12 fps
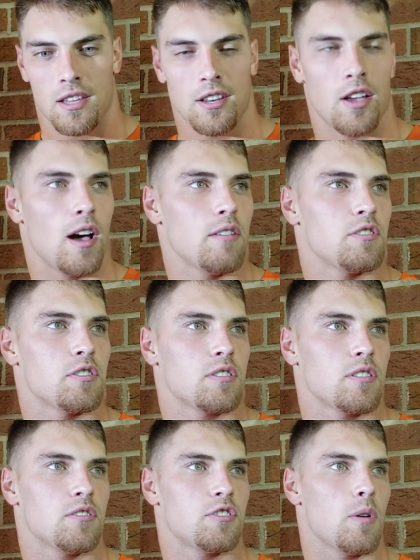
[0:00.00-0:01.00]
you know, I was just
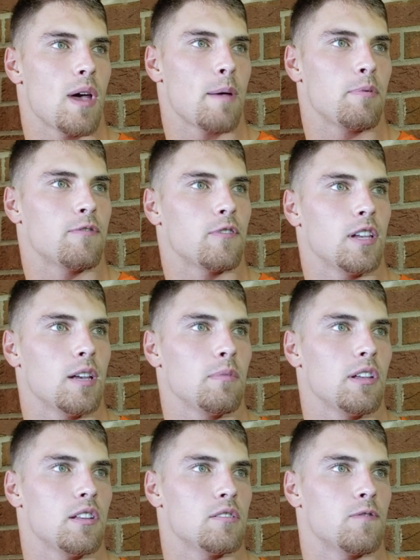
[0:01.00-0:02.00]
so happy for him getting his